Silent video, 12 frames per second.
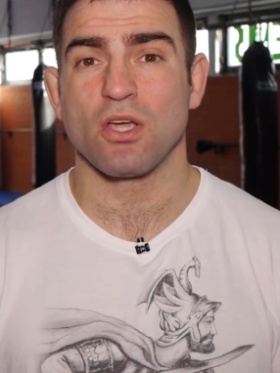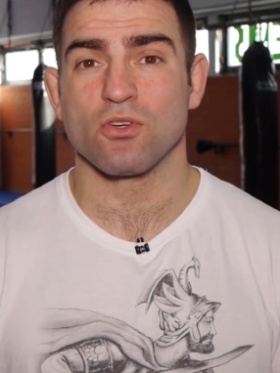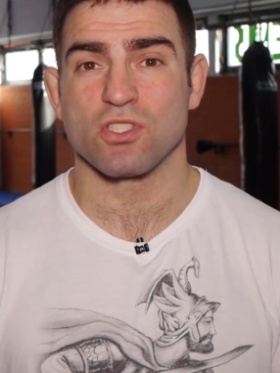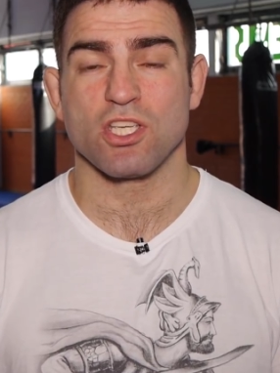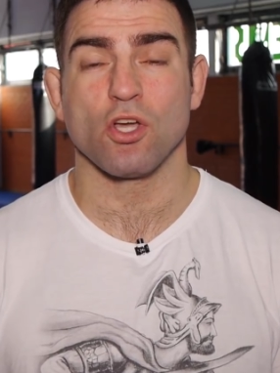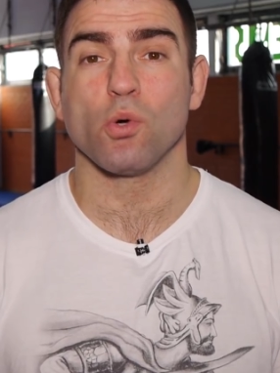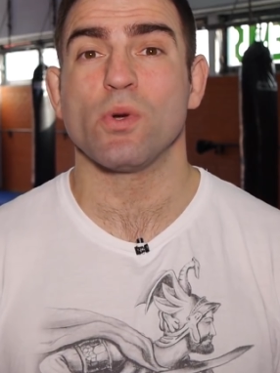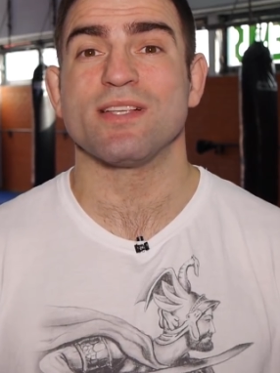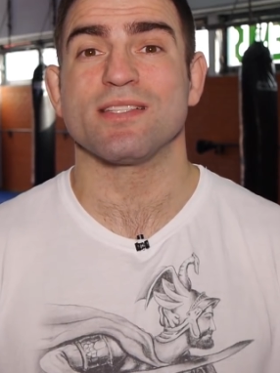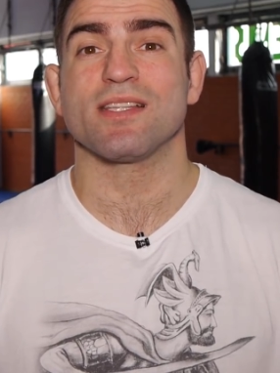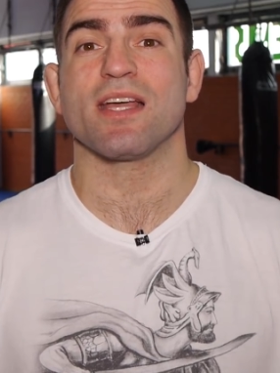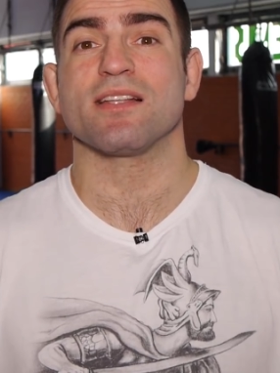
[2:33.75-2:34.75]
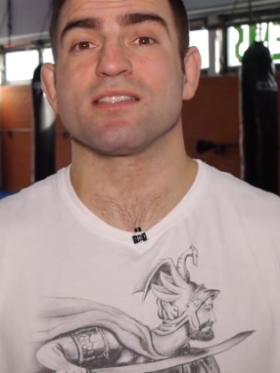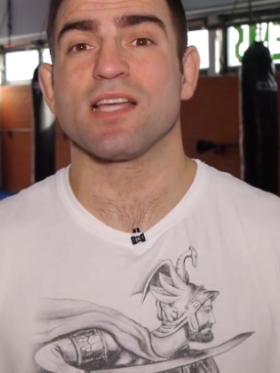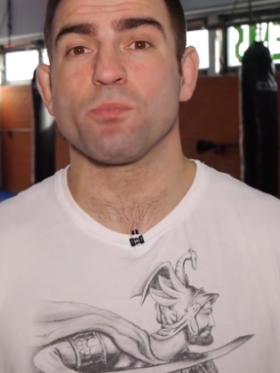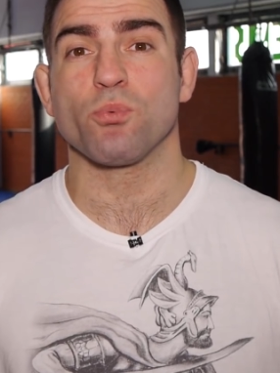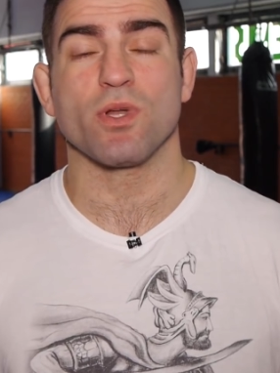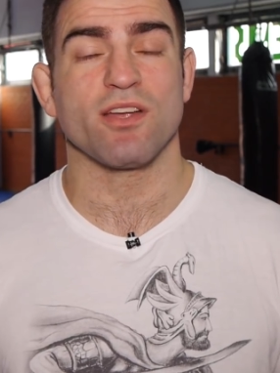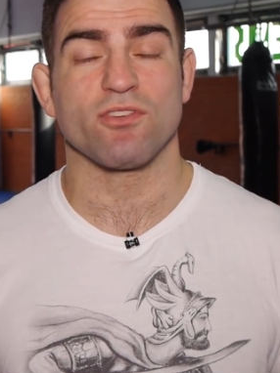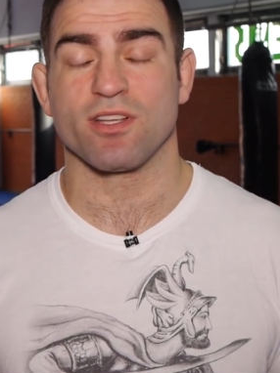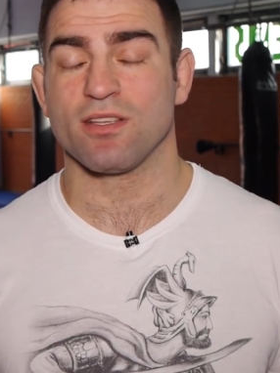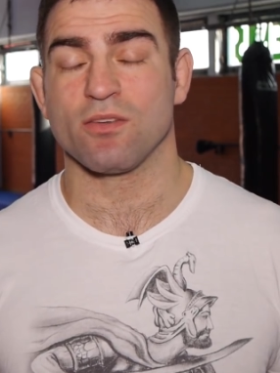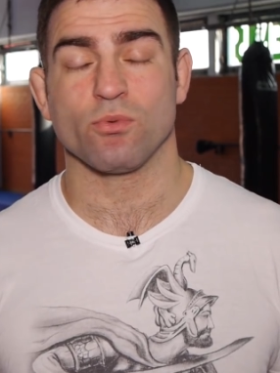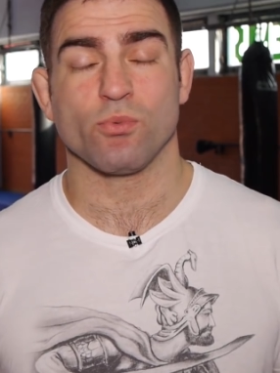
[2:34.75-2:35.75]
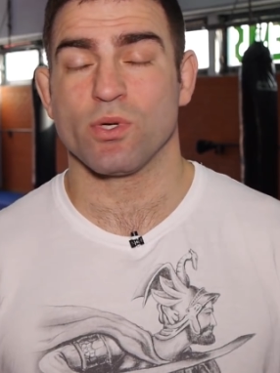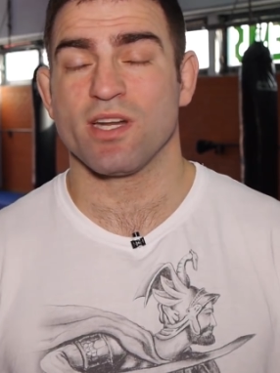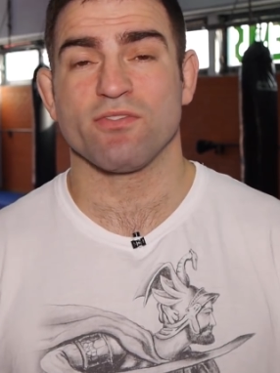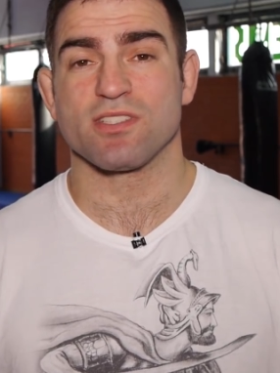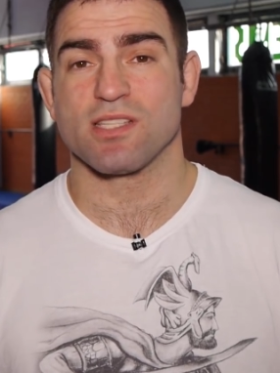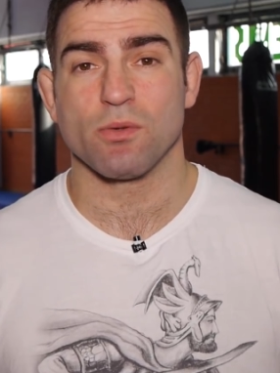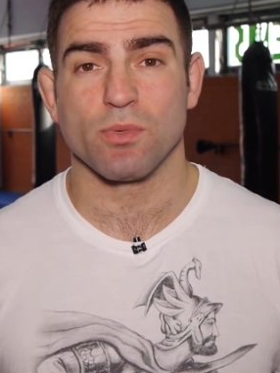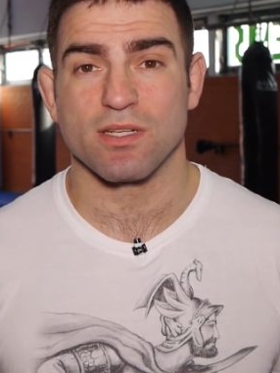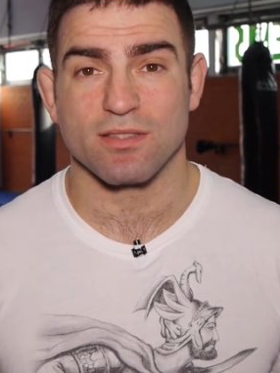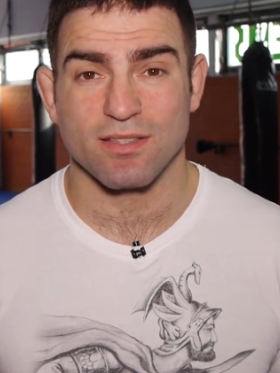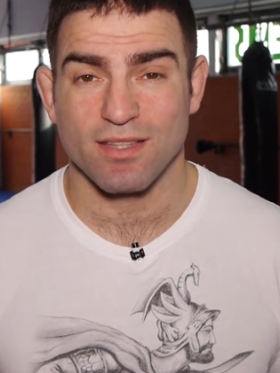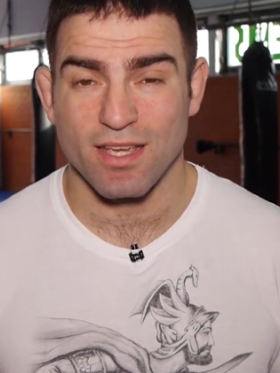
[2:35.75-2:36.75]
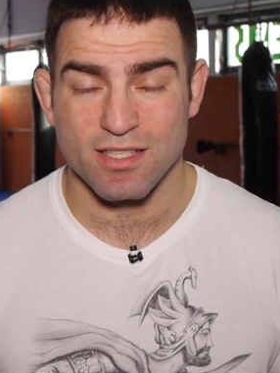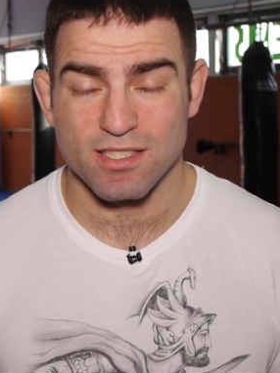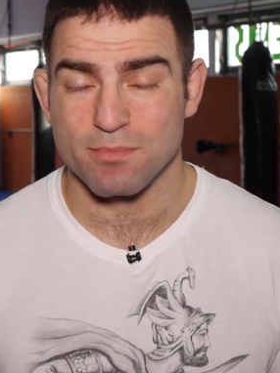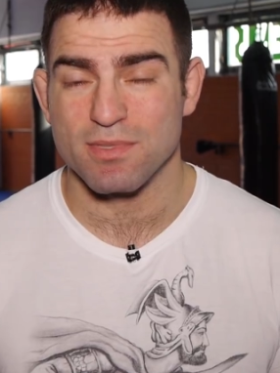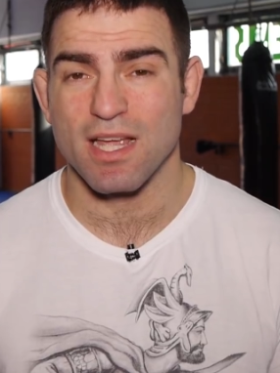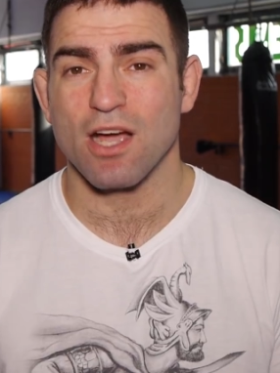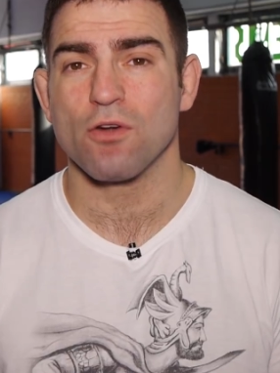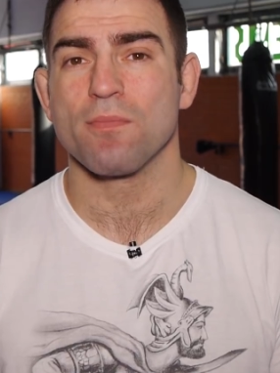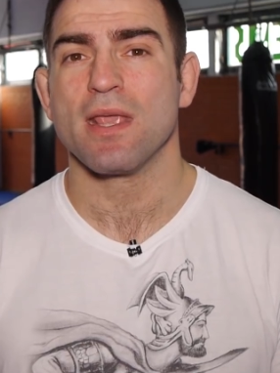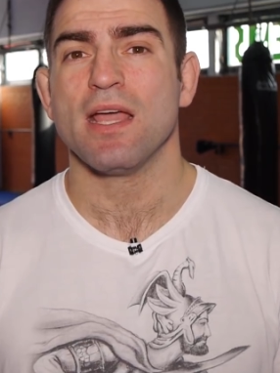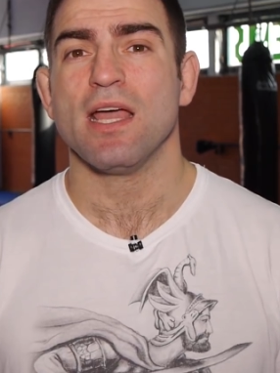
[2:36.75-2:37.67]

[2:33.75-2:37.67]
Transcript: because he always stands up whenever someone takes him down.